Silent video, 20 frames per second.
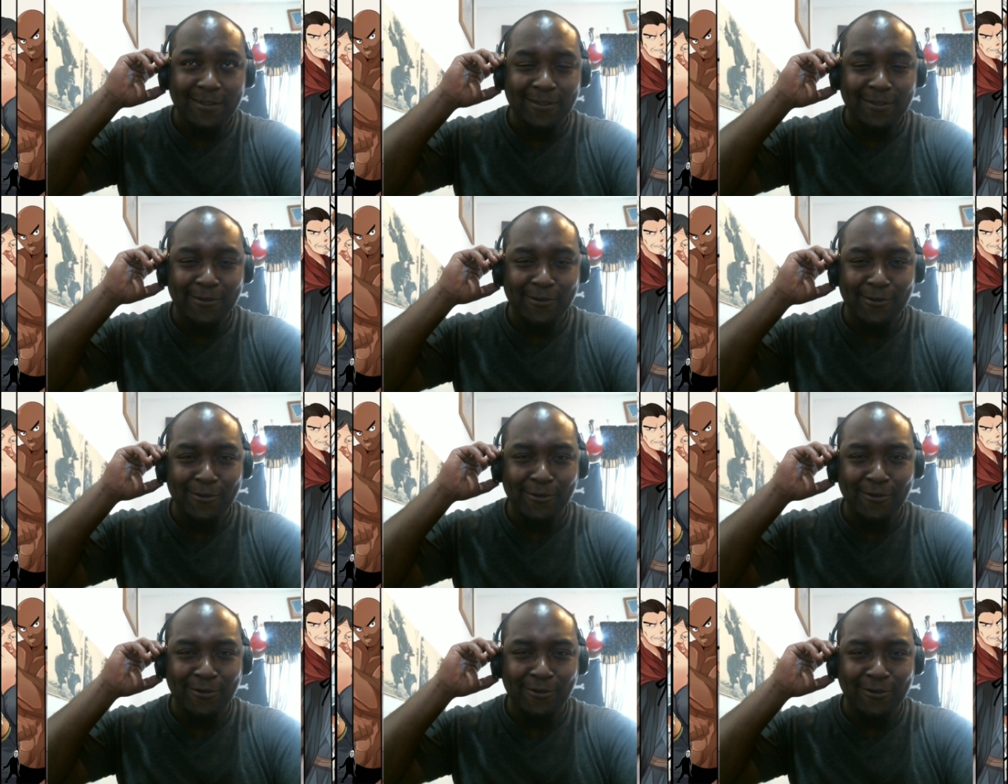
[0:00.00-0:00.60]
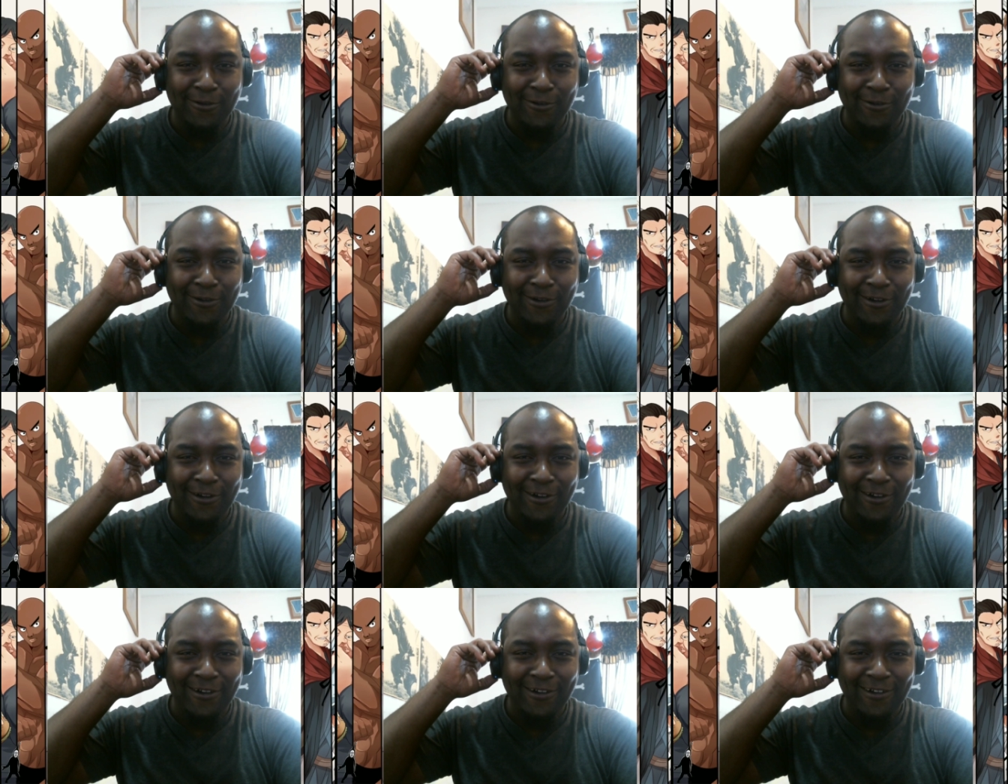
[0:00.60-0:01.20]
Yo ho
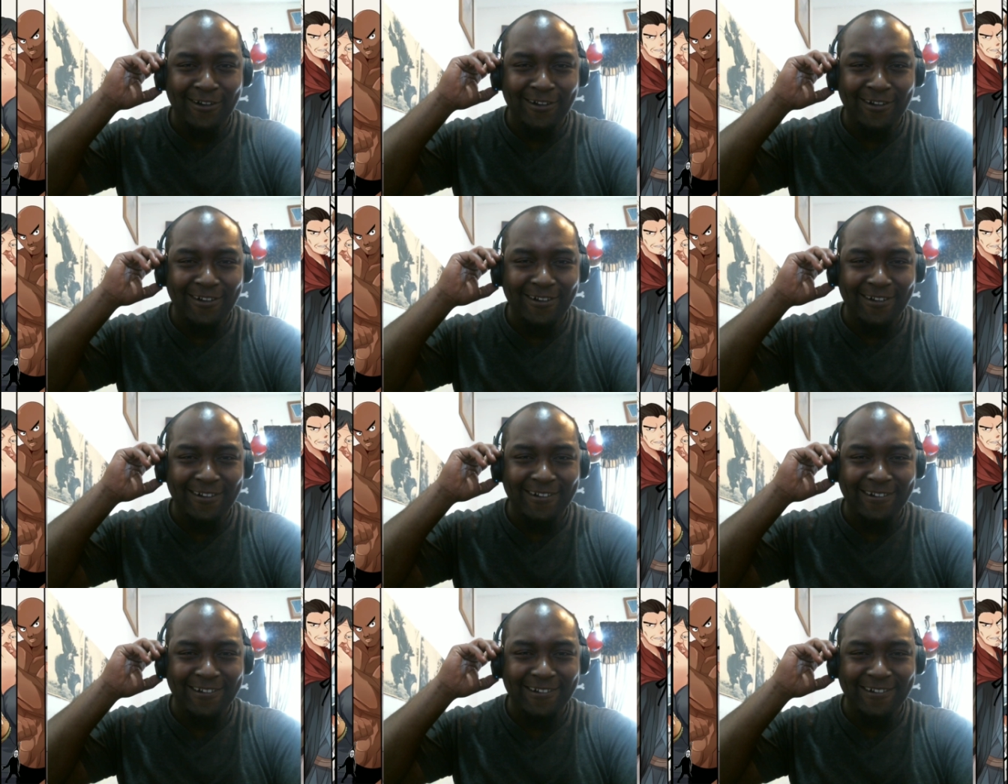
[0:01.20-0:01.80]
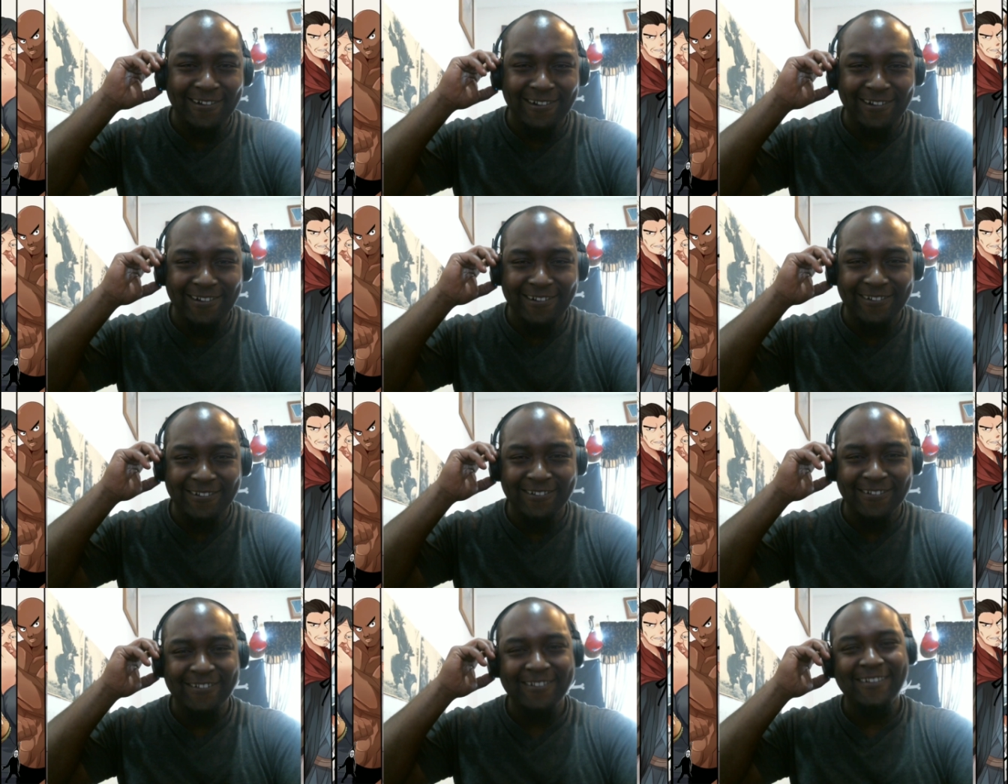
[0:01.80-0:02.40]

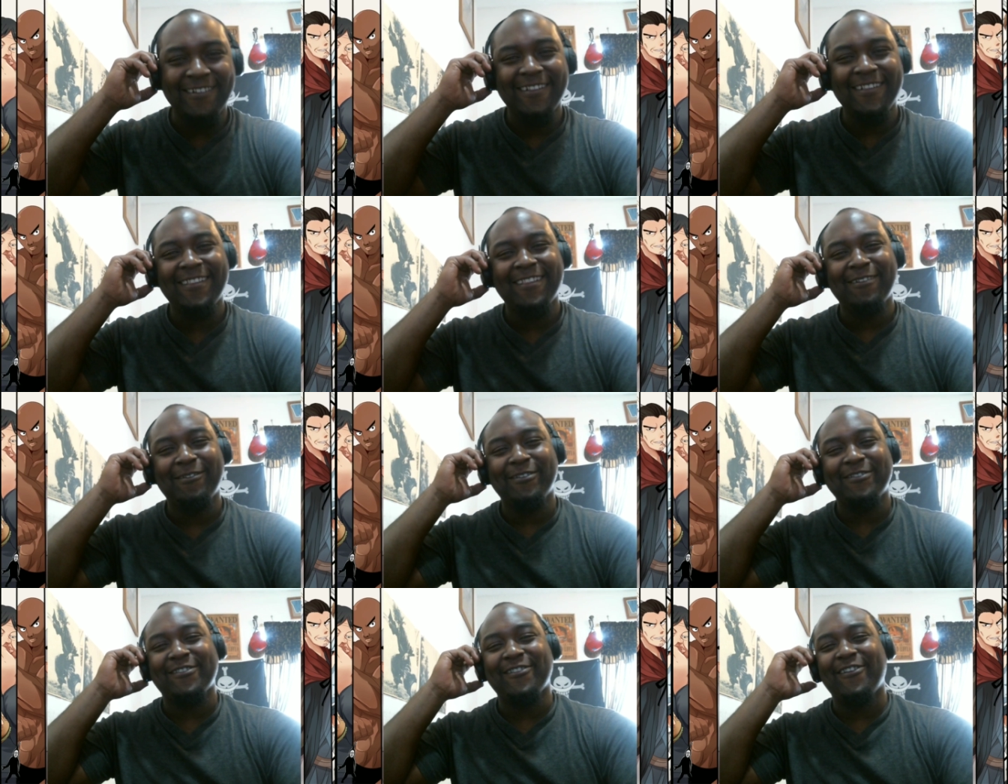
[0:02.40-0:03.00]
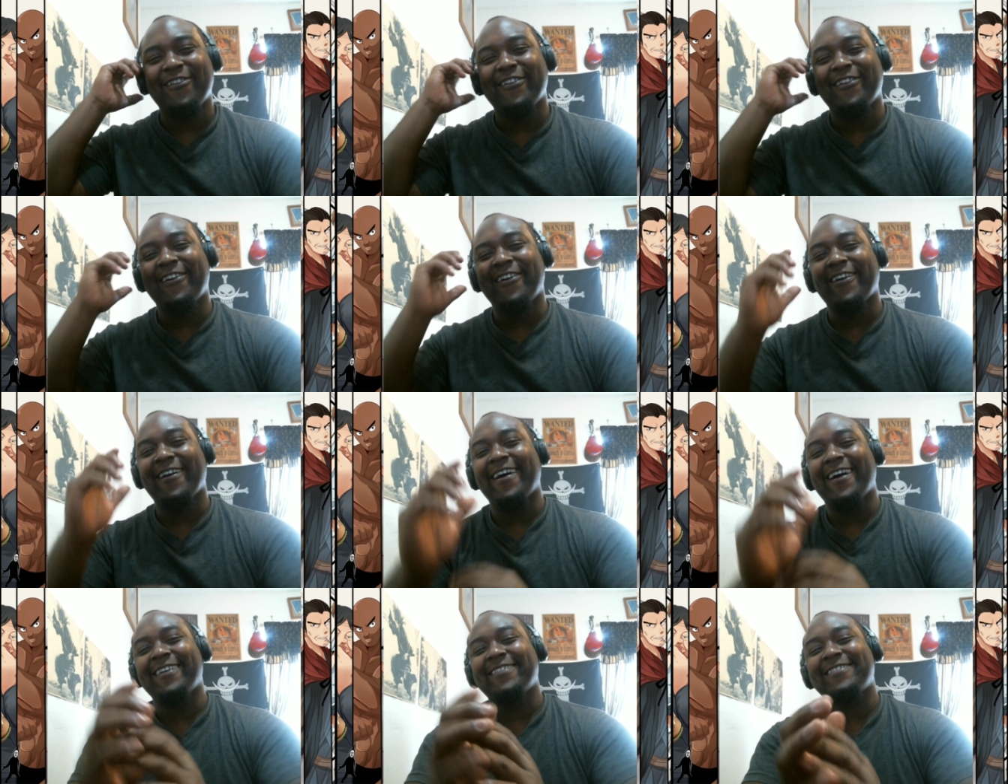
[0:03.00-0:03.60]
ho! What's going
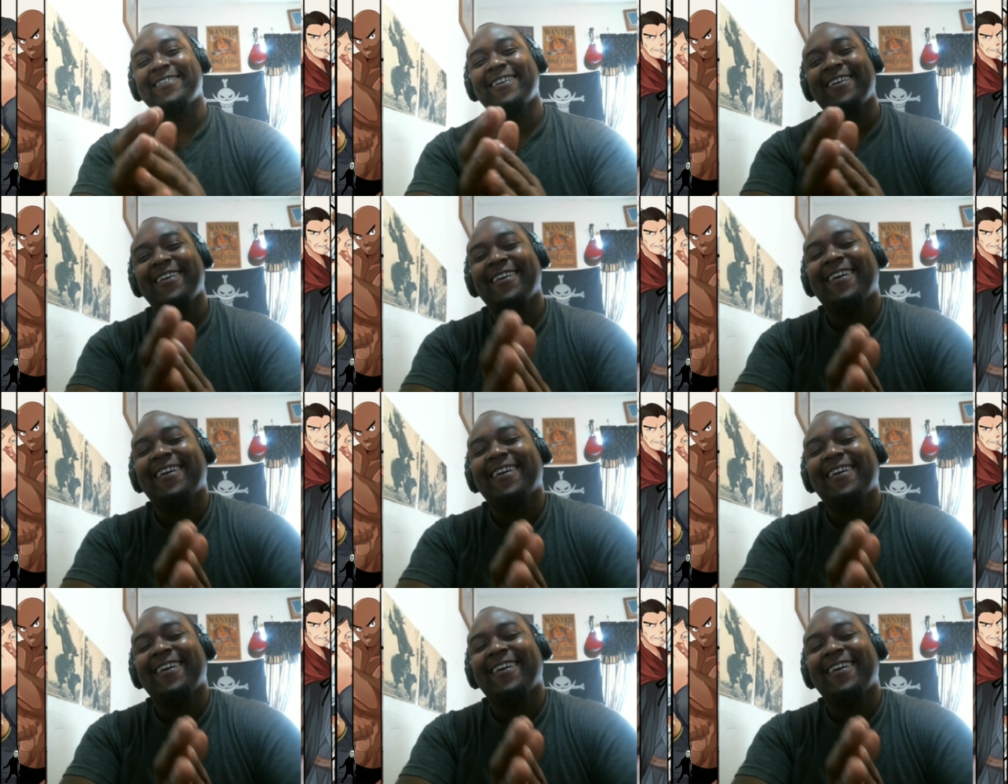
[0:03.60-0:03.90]
on, guys?